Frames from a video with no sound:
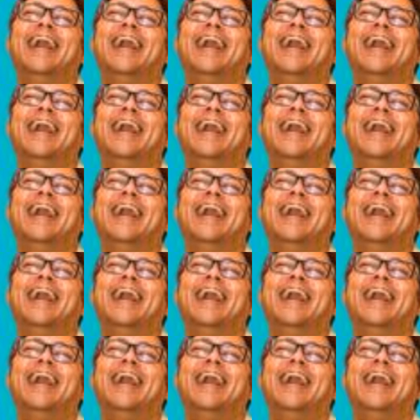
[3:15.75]

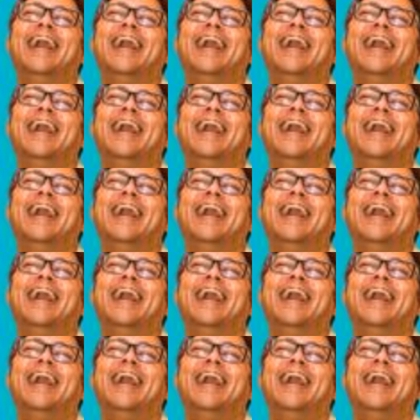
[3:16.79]

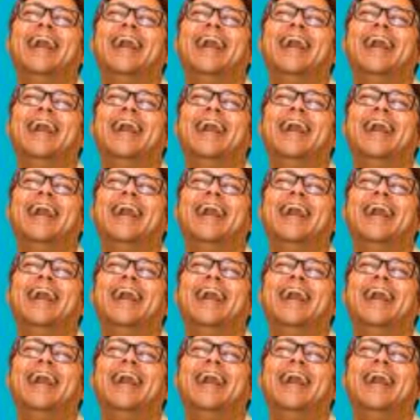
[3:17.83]

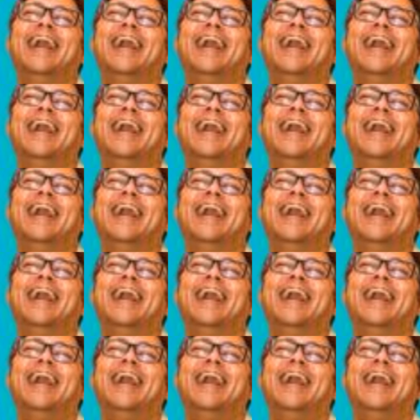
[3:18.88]

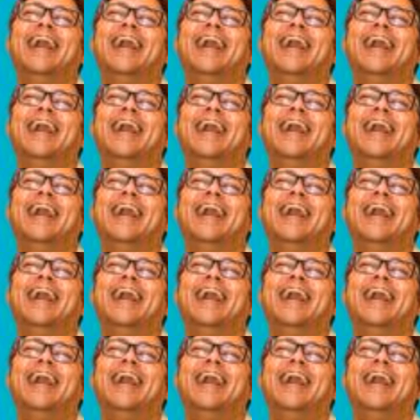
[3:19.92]

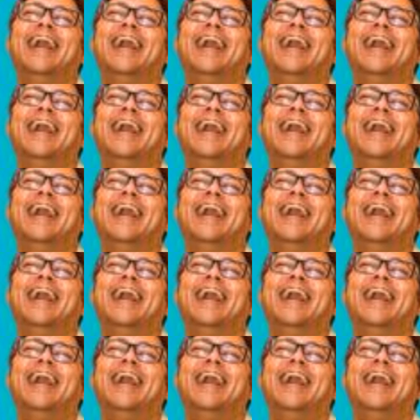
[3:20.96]
The face doesn't move, so there is nothing to read.